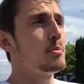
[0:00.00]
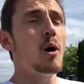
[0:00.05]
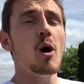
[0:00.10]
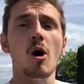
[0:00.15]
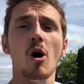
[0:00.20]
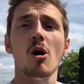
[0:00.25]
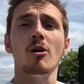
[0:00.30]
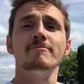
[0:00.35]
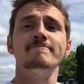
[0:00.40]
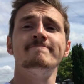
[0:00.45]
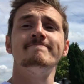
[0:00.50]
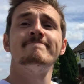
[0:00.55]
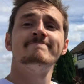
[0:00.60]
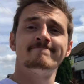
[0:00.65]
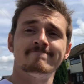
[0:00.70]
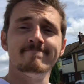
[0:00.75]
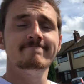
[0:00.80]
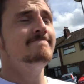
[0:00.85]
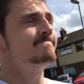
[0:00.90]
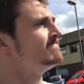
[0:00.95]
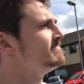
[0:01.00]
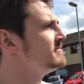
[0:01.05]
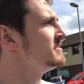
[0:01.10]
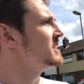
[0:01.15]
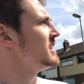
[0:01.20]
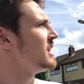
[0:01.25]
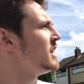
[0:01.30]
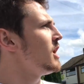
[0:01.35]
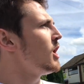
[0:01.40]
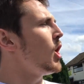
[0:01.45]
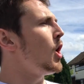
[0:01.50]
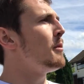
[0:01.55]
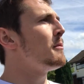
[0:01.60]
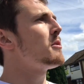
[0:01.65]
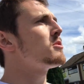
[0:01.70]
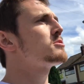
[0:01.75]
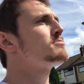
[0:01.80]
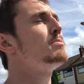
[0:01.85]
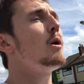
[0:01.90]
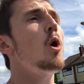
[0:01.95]
bought. Mm.
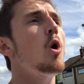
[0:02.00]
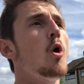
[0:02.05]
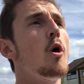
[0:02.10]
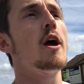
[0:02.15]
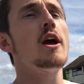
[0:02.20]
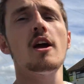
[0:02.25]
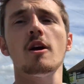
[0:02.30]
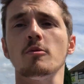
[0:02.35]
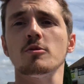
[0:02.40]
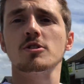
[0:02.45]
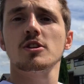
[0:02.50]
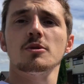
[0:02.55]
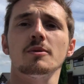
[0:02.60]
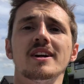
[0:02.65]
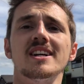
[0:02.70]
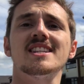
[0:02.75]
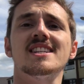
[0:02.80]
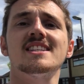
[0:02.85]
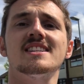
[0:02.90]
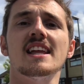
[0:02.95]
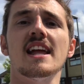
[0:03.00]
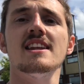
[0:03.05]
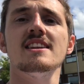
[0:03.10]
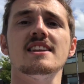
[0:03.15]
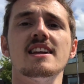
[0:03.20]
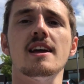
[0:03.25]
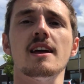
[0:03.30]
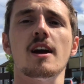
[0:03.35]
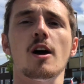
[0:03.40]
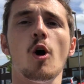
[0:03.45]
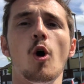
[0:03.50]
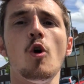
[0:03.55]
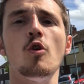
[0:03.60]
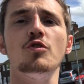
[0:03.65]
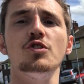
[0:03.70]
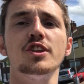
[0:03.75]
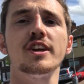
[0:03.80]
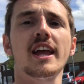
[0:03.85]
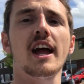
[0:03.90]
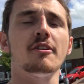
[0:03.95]
Almost bought it, was going to extend it
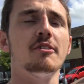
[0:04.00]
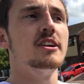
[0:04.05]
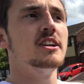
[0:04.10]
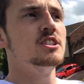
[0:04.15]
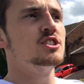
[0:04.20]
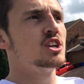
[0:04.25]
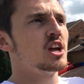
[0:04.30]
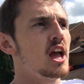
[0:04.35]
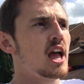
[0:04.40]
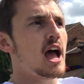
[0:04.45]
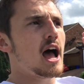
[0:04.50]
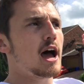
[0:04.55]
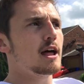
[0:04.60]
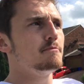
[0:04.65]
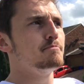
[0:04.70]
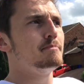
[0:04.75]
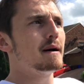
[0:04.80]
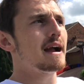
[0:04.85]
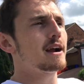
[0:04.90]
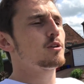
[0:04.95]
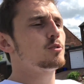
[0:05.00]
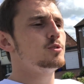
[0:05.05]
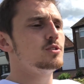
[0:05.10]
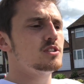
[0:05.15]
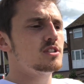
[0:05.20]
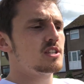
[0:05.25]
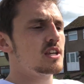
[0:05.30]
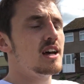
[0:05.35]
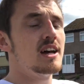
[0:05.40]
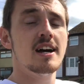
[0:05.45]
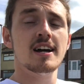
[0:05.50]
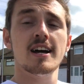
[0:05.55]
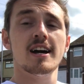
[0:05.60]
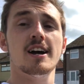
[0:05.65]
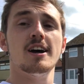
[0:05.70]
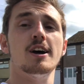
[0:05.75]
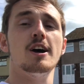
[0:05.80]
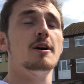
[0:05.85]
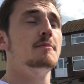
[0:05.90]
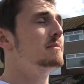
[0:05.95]
over the garage and backwards
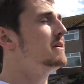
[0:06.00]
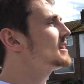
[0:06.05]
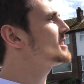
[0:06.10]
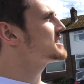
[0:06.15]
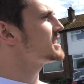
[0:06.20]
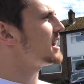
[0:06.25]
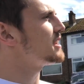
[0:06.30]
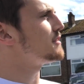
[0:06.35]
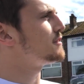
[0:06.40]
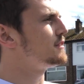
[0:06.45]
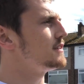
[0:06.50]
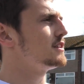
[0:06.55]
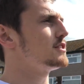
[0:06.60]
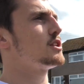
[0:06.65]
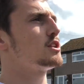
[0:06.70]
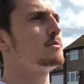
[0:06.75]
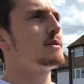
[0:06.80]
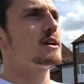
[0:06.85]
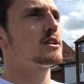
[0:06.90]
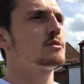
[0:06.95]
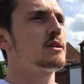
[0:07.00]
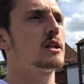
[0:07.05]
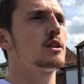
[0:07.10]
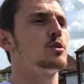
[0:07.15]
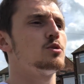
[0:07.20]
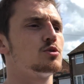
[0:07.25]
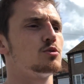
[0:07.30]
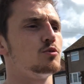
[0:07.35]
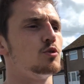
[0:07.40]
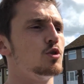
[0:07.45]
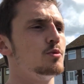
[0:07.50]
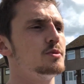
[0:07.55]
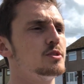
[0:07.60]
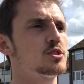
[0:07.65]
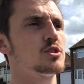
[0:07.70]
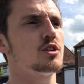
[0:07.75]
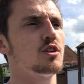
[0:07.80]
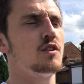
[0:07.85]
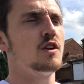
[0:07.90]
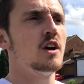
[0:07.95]
because um, it had a field on the back, so it had loads of room and
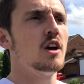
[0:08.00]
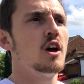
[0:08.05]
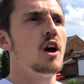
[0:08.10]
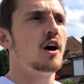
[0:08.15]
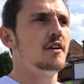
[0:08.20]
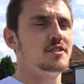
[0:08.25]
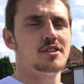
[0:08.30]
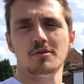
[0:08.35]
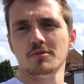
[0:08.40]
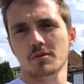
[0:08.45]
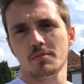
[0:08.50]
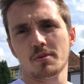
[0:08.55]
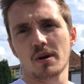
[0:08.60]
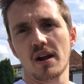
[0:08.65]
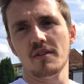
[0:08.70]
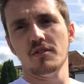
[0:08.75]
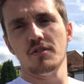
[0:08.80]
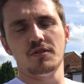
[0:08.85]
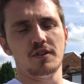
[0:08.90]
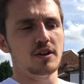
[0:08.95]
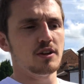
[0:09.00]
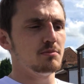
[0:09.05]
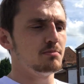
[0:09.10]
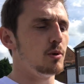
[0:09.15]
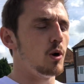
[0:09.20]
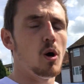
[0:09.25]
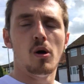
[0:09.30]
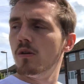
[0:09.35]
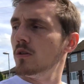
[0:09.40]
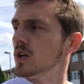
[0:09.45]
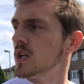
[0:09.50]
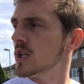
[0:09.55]
stuff. Obviously, it was a private field, but